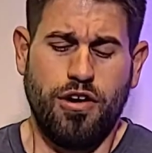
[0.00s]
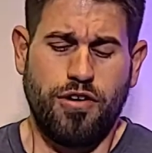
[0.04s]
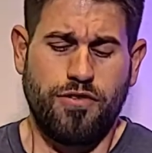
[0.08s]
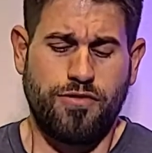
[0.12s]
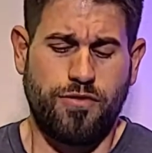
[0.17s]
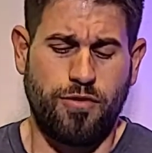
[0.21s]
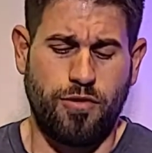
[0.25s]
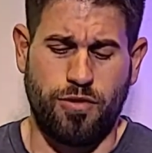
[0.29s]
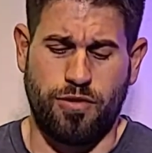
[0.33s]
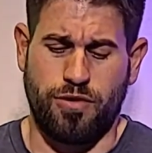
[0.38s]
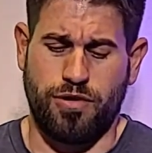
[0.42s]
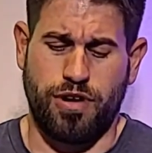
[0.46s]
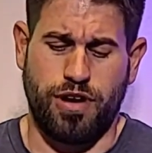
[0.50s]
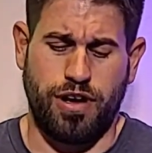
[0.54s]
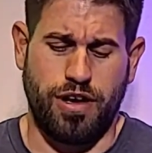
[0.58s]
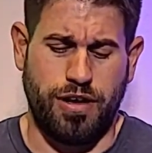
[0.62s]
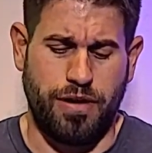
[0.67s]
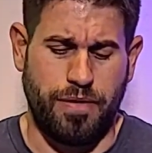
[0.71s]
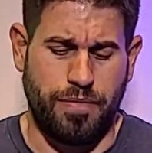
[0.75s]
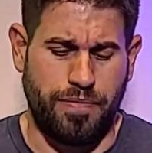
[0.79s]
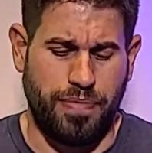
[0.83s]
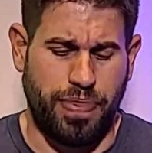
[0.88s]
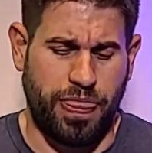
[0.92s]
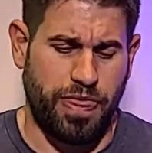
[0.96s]

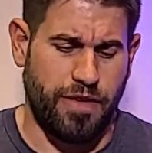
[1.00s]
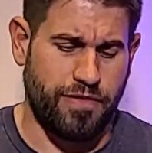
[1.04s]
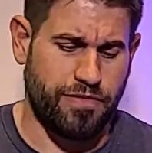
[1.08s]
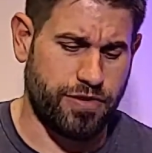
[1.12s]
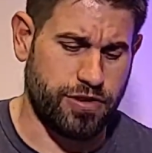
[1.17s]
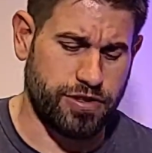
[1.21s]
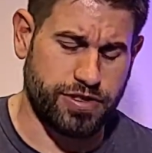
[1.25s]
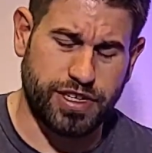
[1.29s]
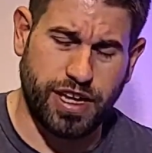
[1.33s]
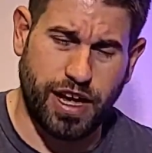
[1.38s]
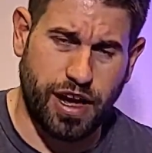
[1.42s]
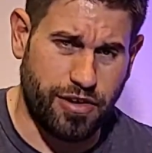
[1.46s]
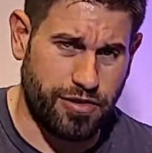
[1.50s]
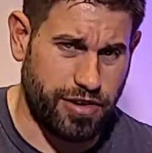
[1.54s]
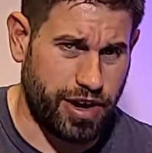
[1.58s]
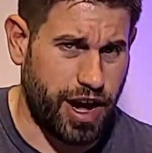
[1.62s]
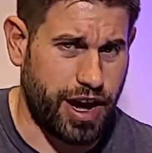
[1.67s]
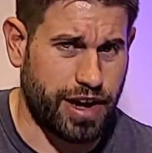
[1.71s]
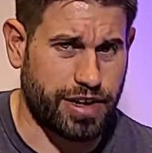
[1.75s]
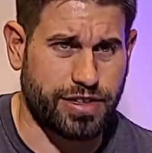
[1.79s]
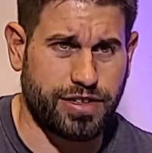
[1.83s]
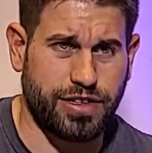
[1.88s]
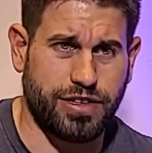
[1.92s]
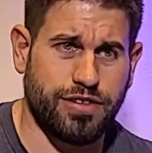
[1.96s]
for Sound
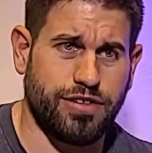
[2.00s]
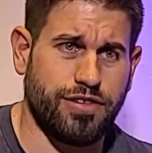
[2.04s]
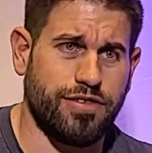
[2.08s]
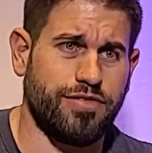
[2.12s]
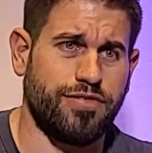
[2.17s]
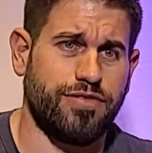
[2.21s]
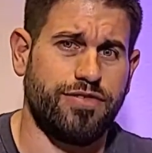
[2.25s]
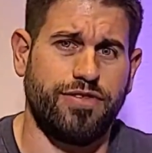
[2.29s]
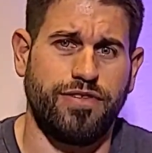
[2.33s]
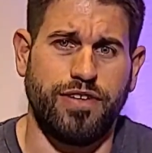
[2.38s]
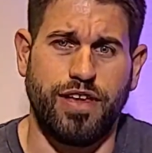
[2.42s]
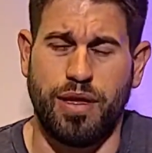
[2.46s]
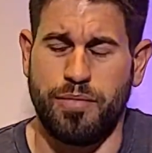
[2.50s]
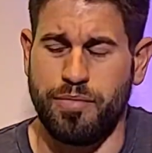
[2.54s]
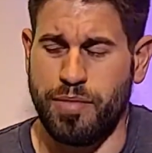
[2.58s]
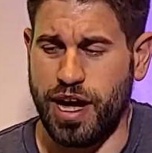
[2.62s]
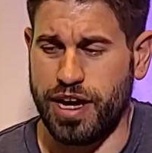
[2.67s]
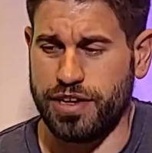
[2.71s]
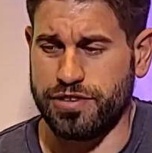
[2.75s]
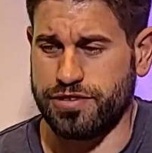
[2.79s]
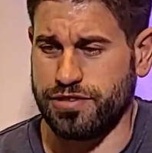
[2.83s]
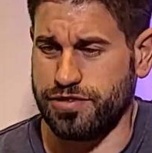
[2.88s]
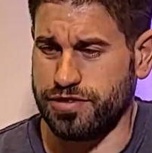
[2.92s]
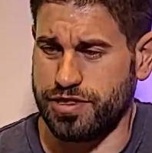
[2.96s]
Active and
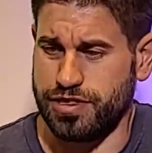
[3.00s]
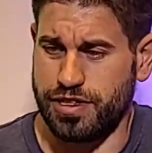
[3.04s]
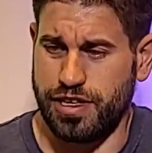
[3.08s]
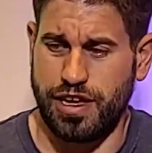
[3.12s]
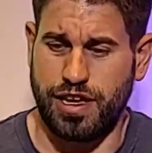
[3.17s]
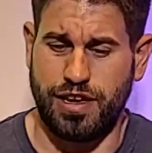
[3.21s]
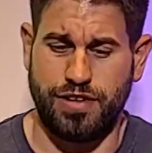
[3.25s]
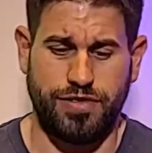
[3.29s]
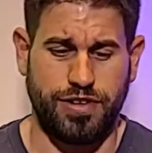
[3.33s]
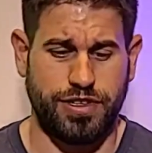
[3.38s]
Master Slave.